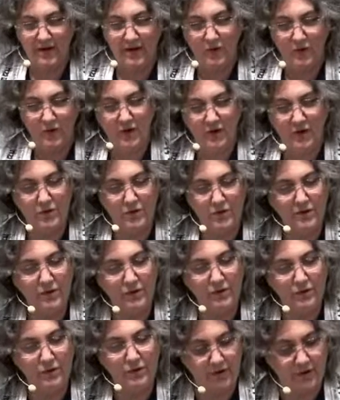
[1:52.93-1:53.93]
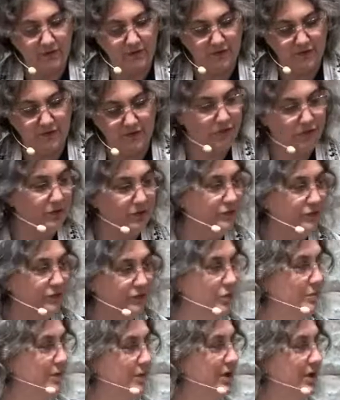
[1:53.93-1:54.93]
We are going to do service 2, so
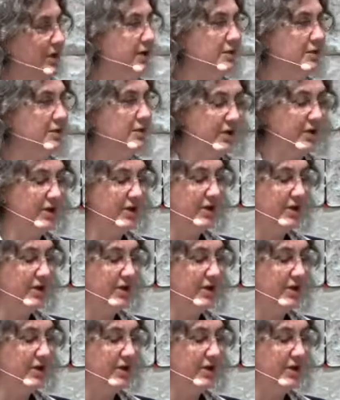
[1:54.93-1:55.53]
we begin on page